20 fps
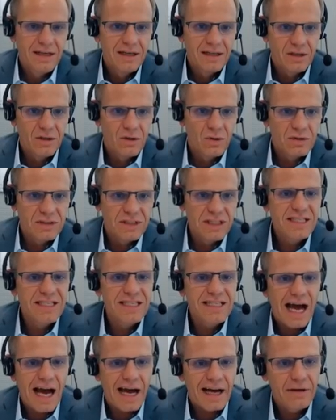you know
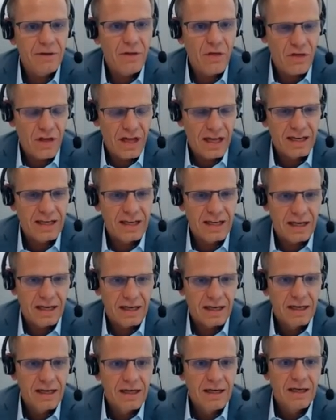design
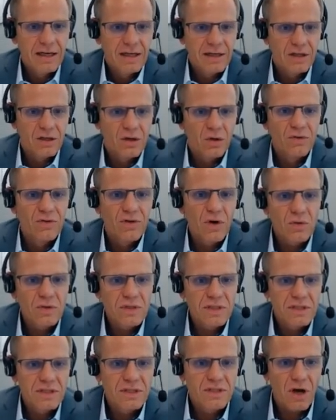thinking you know
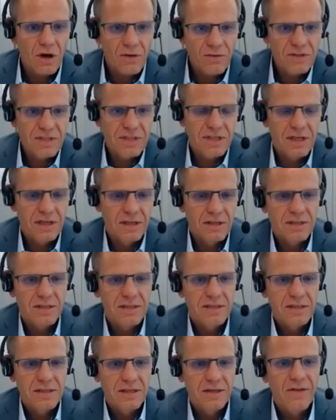those soft
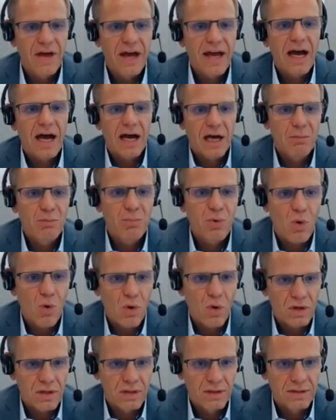skills they are
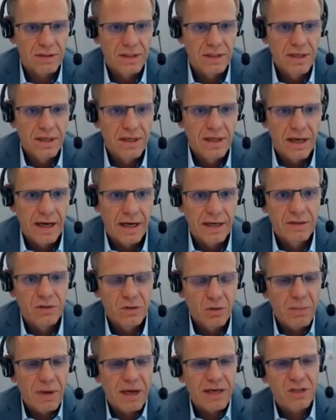important and
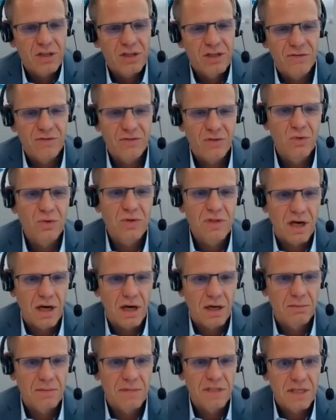you mentioned a few
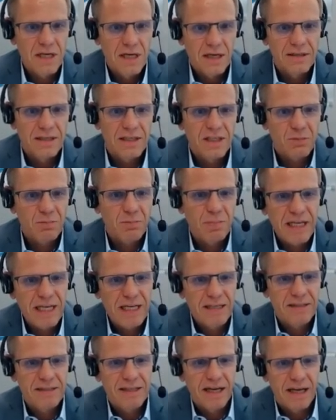times mm. the speed, the